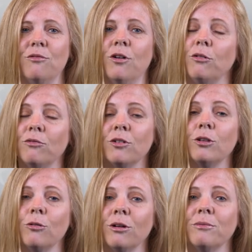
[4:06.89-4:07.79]
Vote for
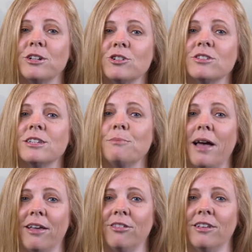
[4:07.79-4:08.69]
Laura Richardson
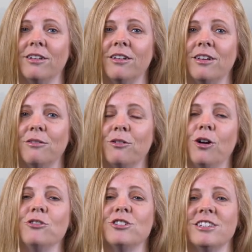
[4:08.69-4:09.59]
Bassett for
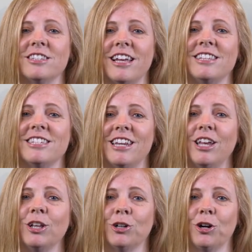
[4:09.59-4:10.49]
Oceanside
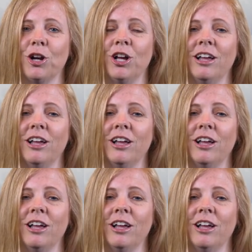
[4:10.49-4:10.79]
City Clerk